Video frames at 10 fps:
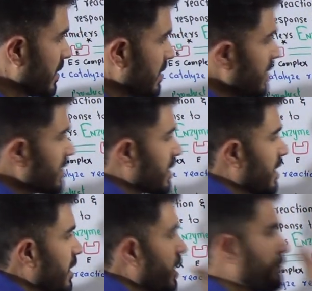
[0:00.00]
This
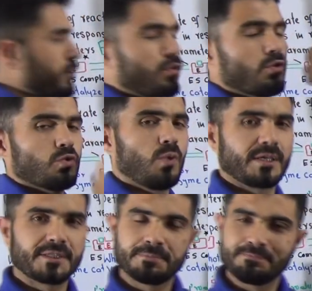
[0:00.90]
curve shows
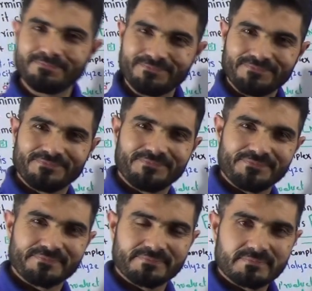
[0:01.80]
what?
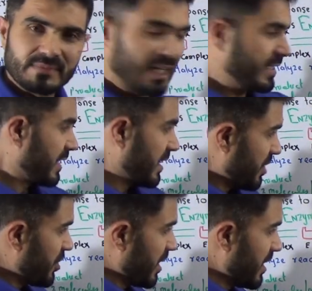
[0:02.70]

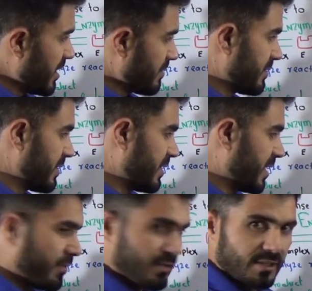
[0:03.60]
Initially
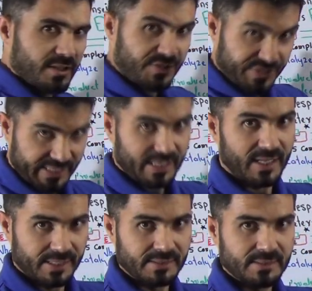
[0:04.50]
there was a straight
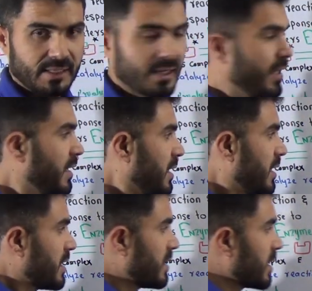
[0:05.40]
line.
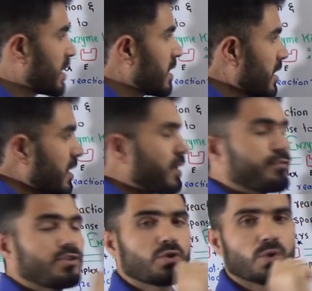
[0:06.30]
The curve
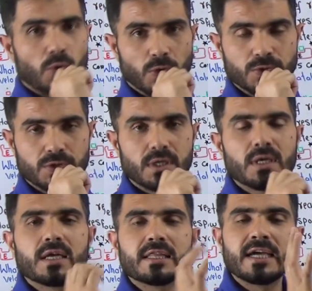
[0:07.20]
shows
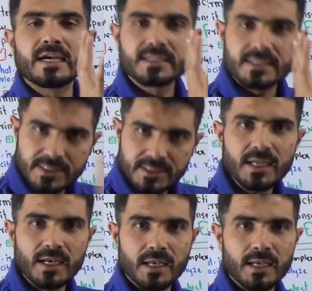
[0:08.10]
that
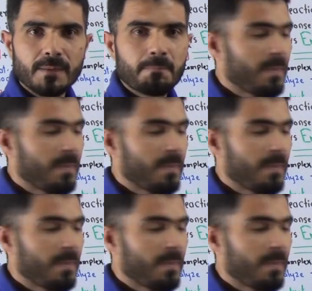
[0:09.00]
still